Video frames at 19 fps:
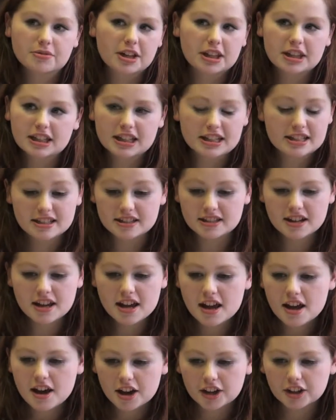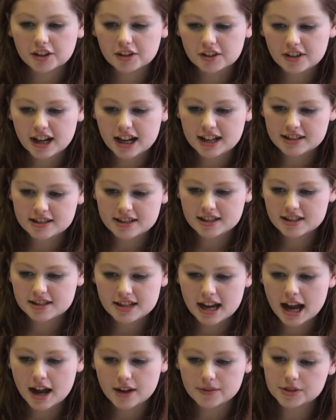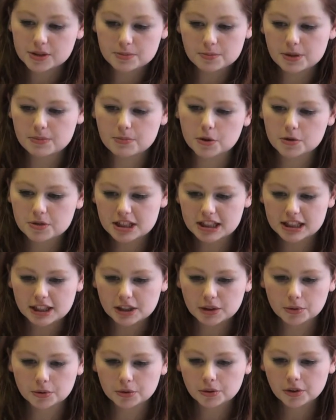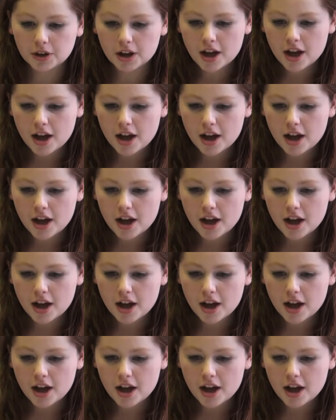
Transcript: I think it's a good asset to have to be multilingual